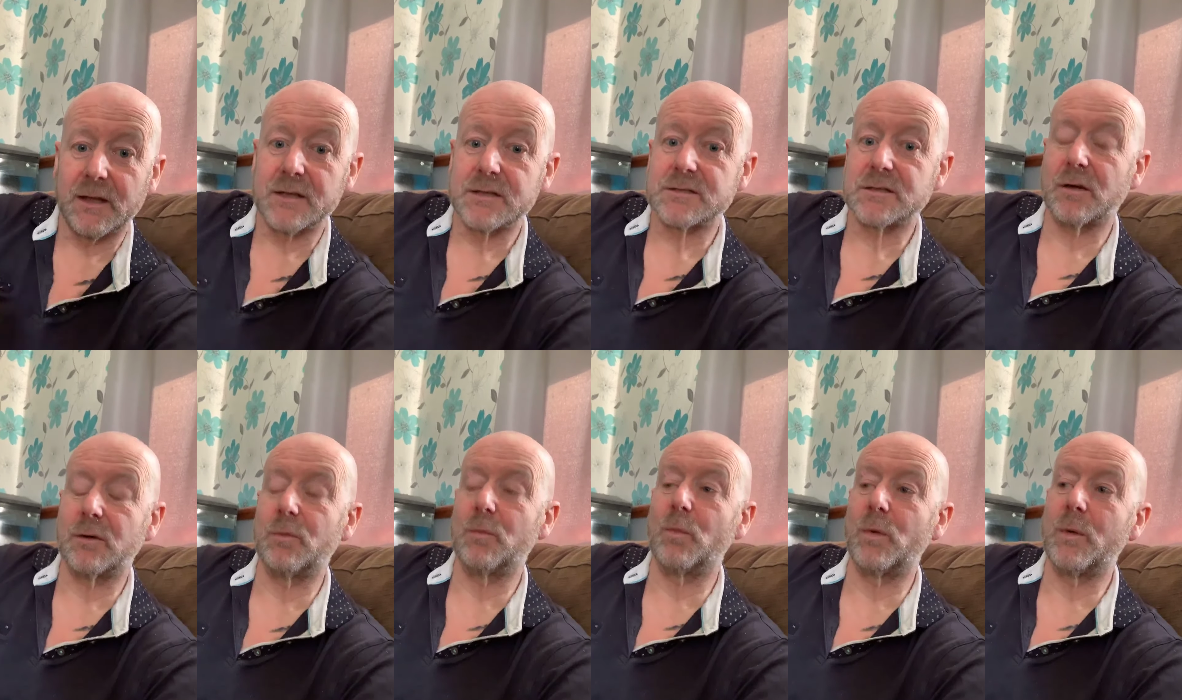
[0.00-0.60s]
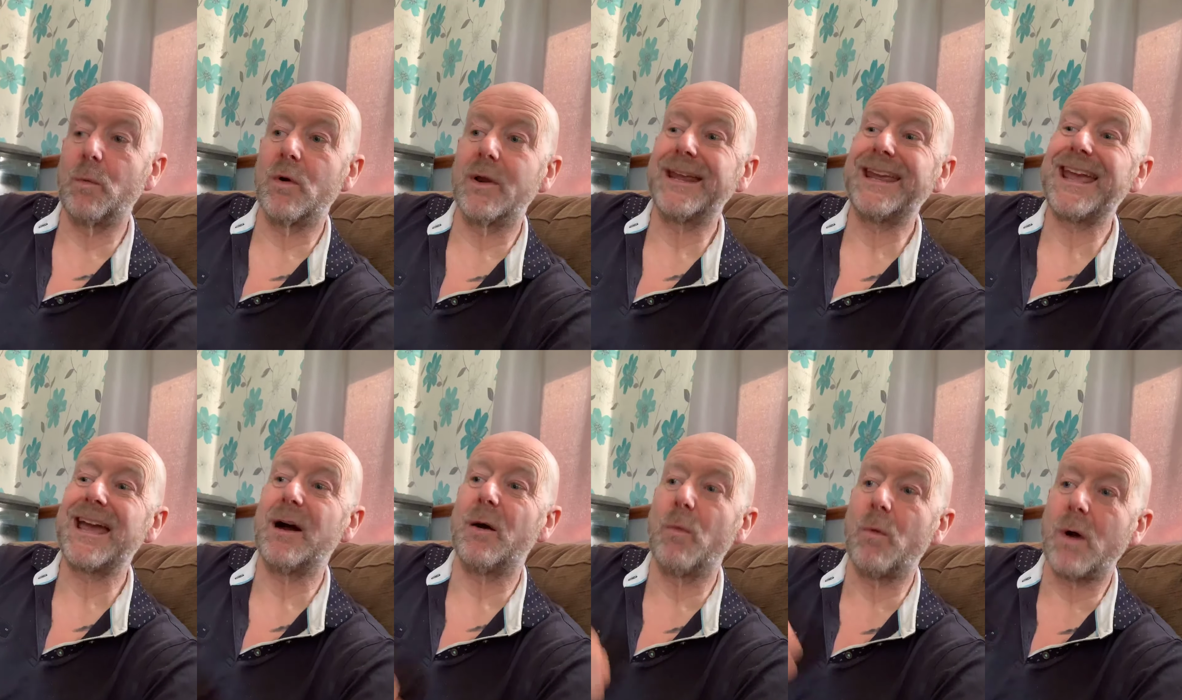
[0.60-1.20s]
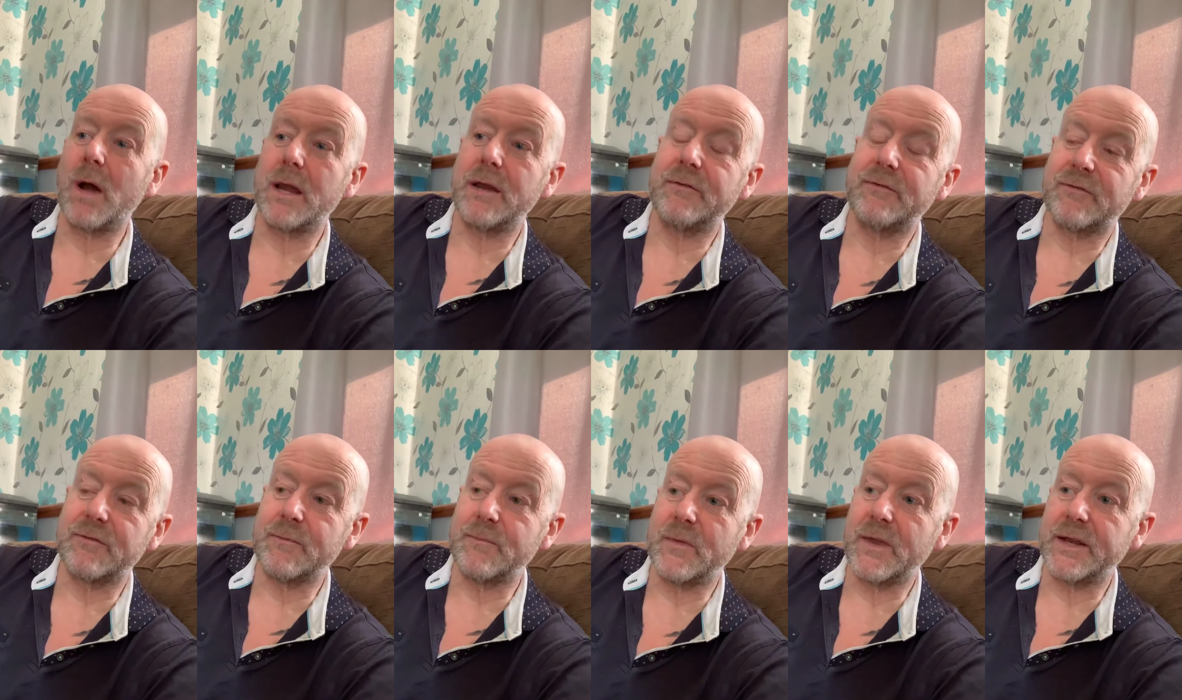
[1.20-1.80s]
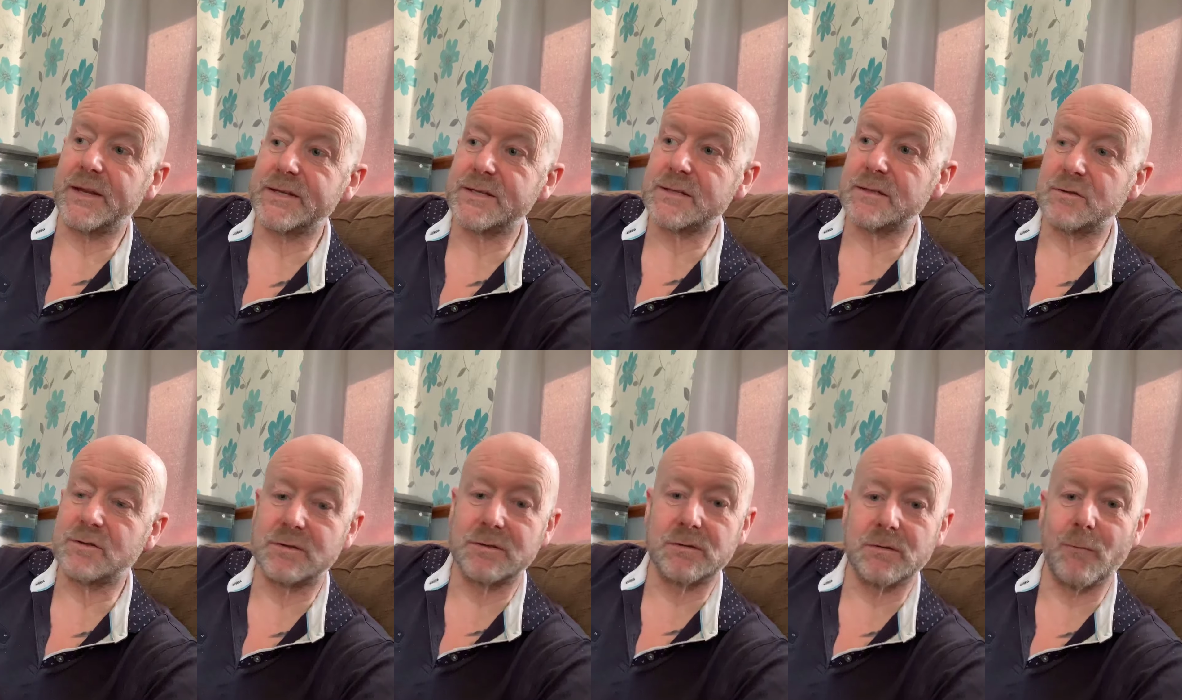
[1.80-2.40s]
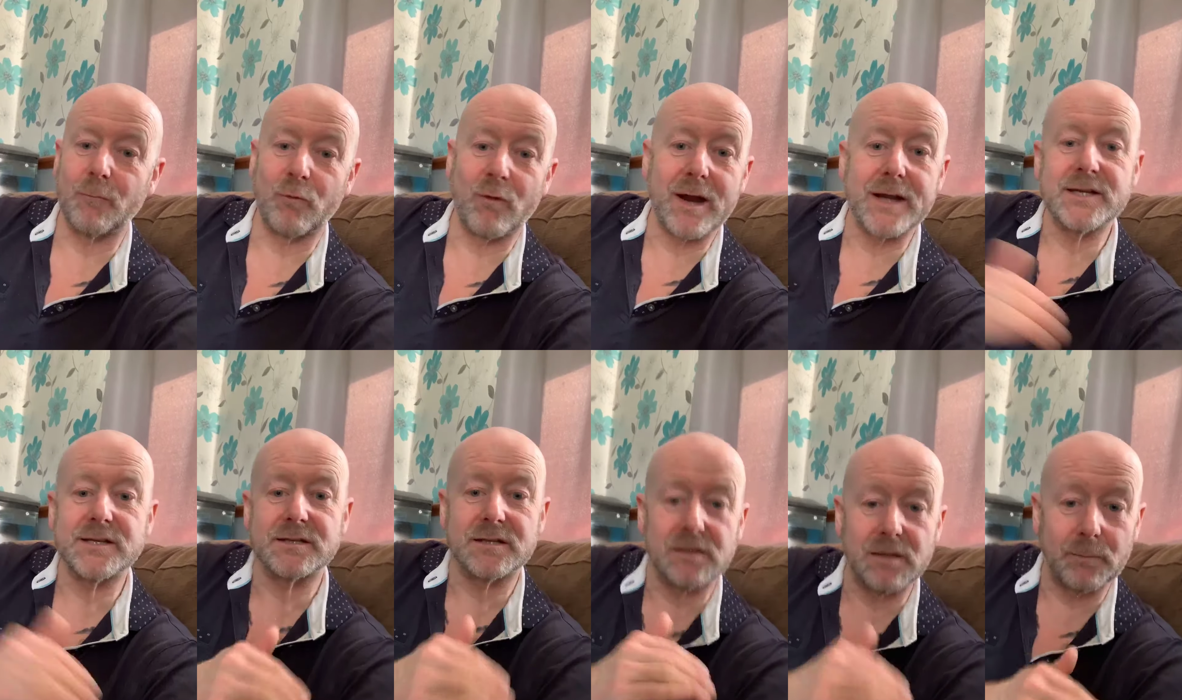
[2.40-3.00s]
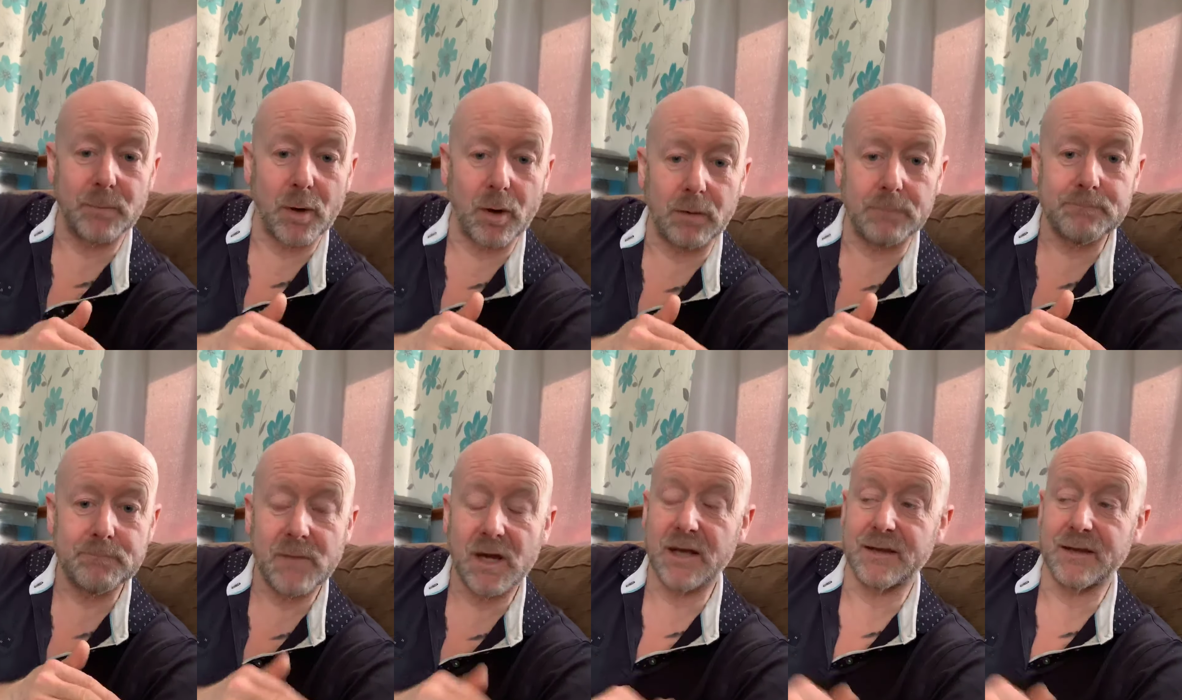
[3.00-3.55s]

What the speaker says: So we want to get away from this race to the bottom.